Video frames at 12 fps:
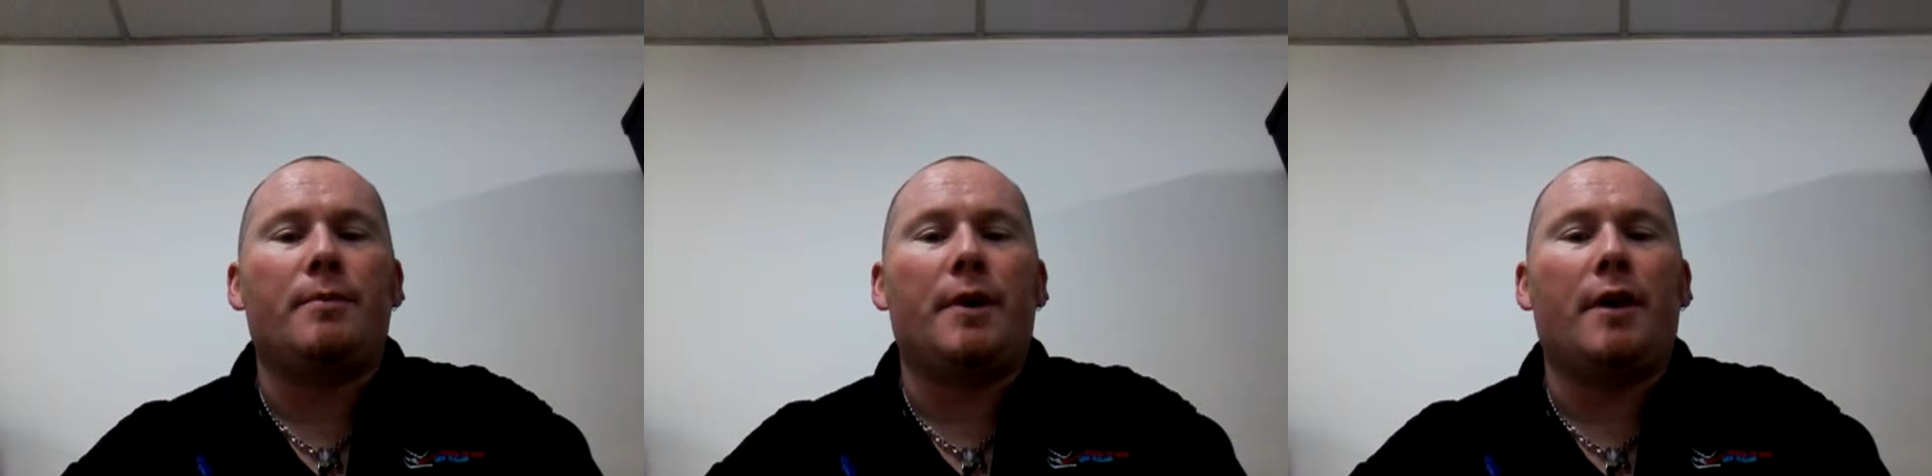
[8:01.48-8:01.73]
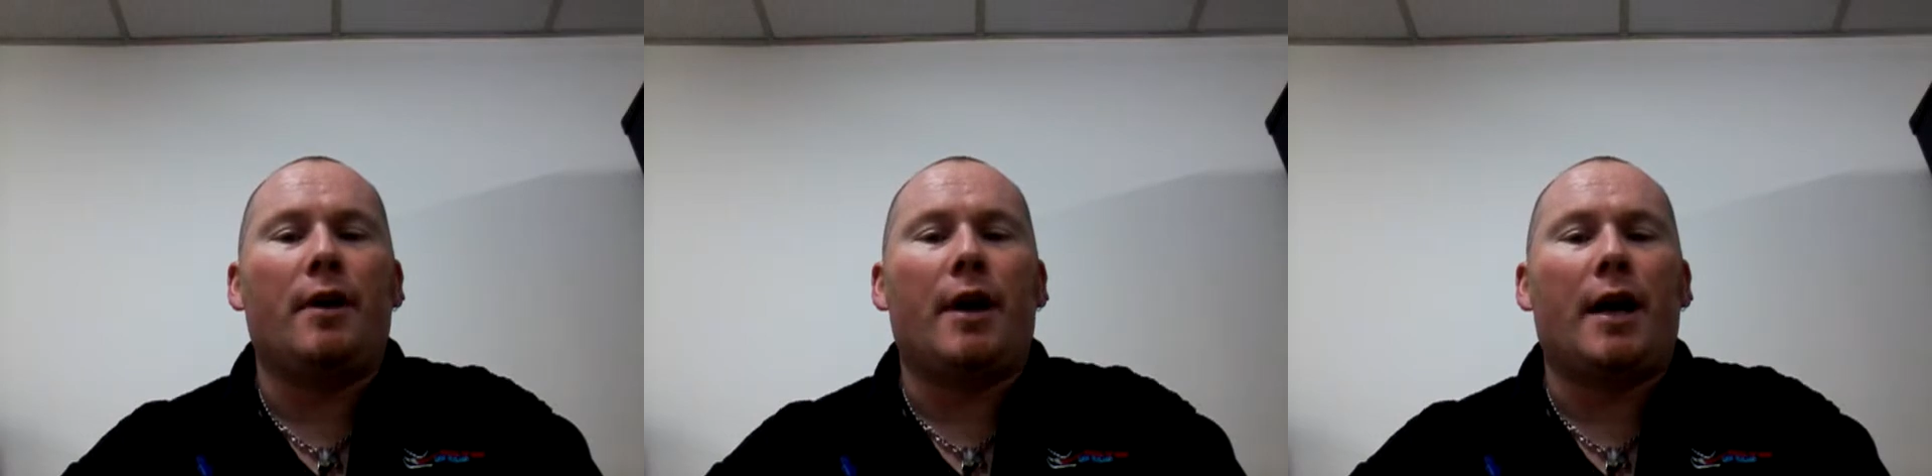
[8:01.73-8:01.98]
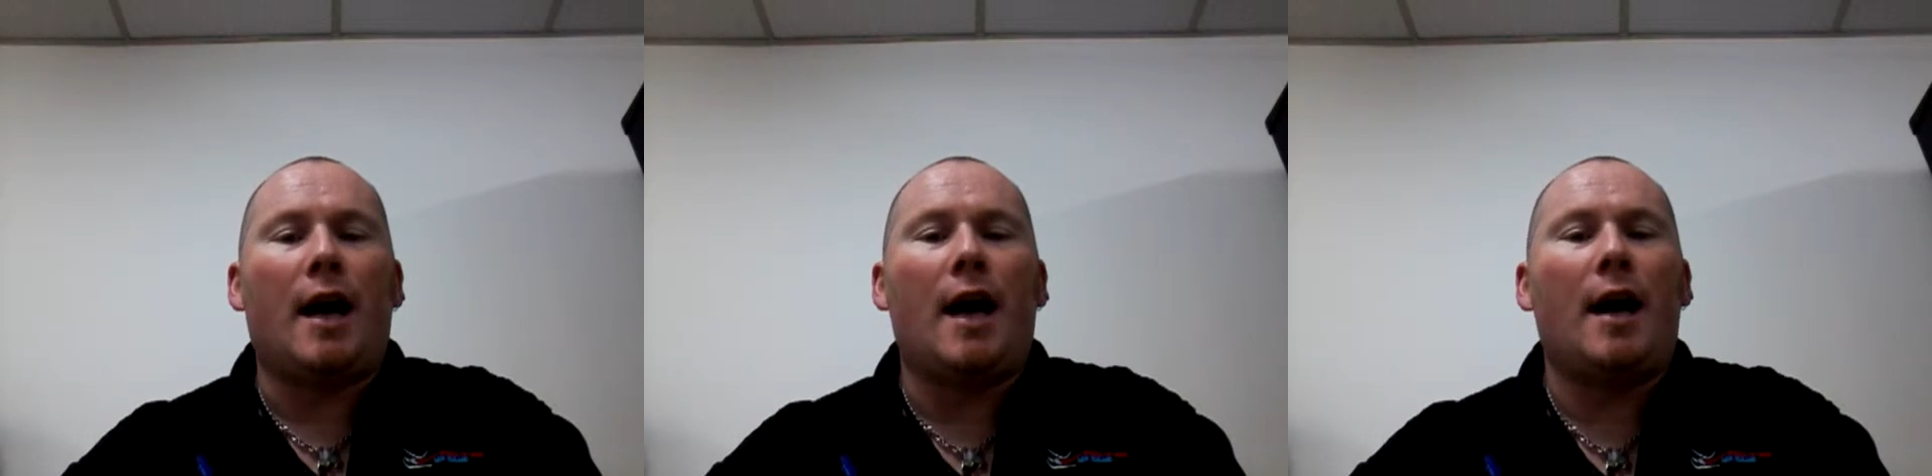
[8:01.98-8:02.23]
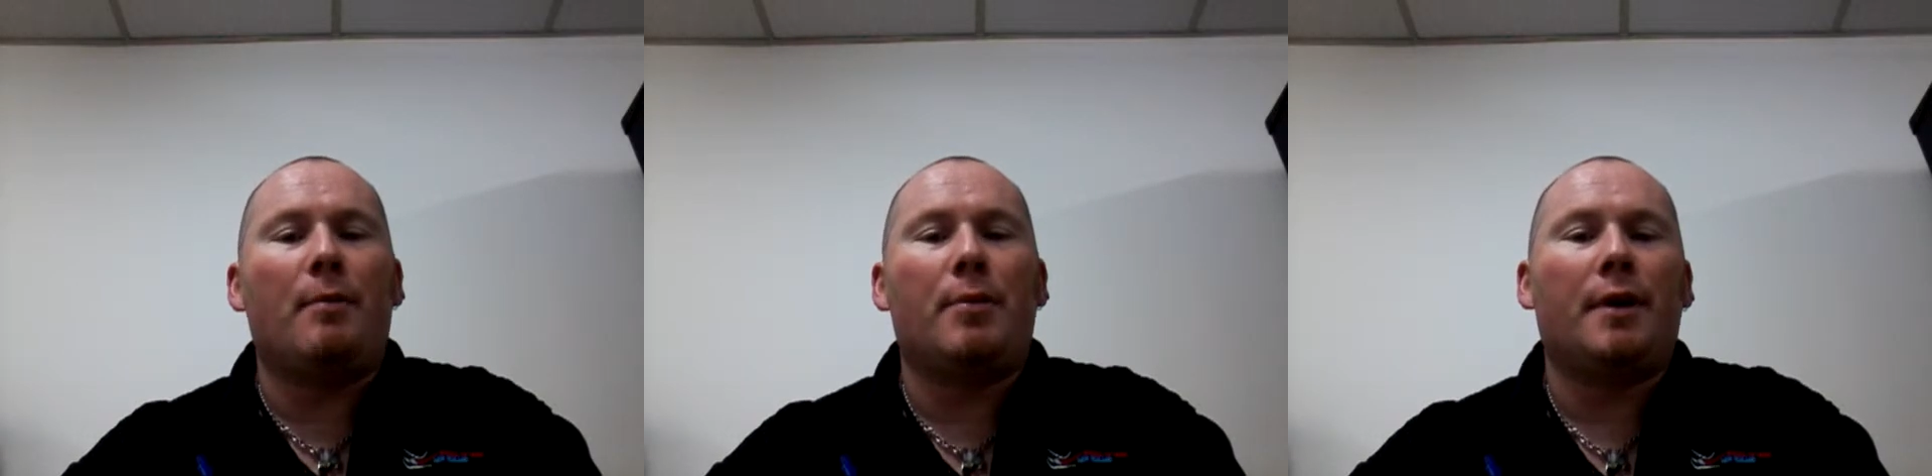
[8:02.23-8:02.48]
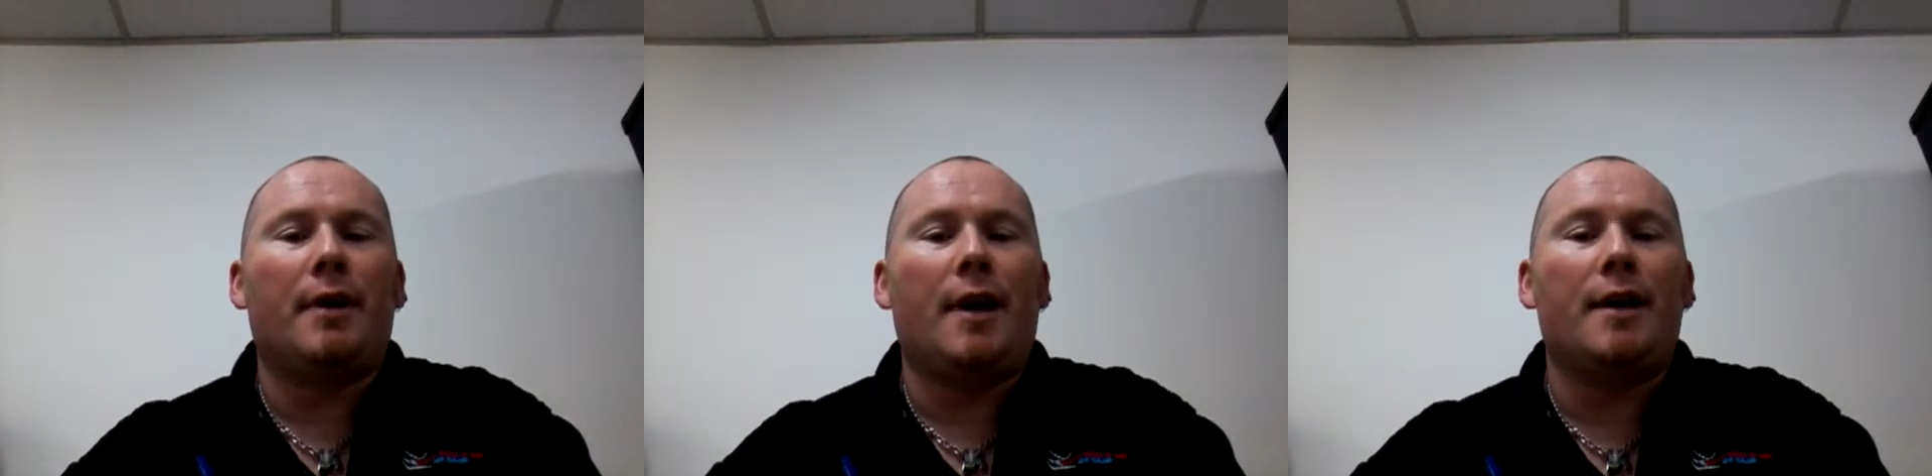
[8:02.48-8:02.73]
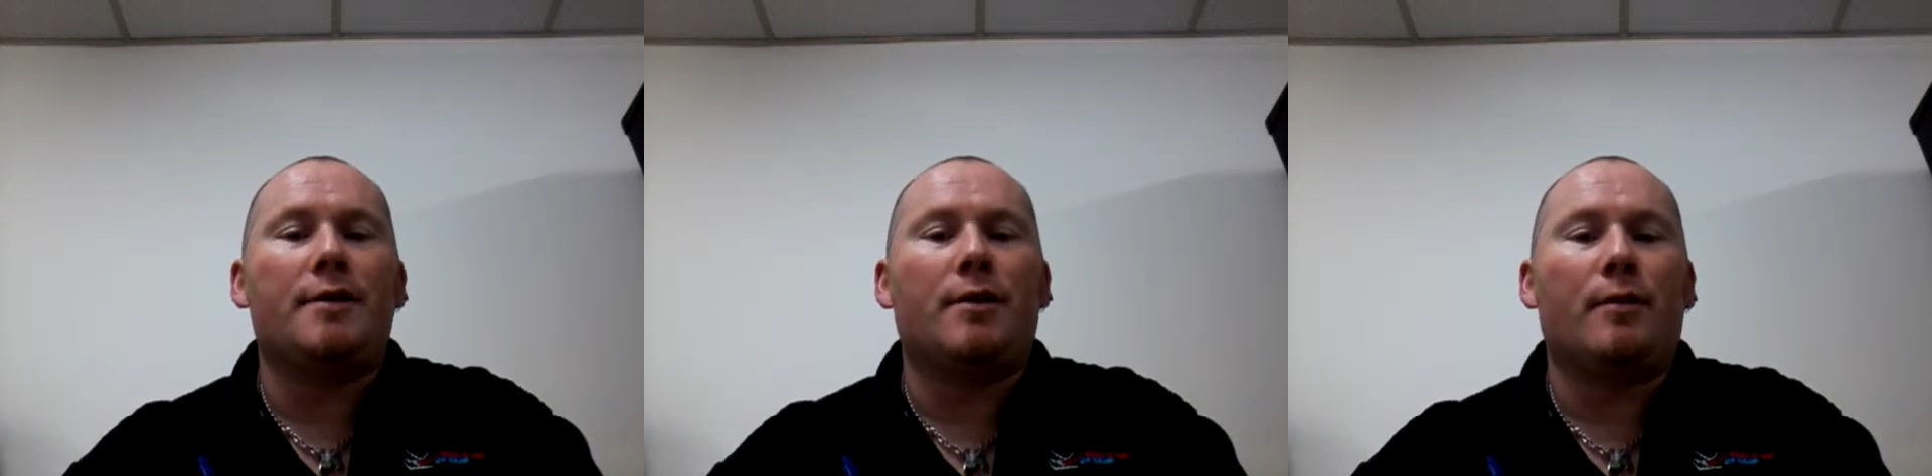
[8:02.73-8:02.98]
to be going up as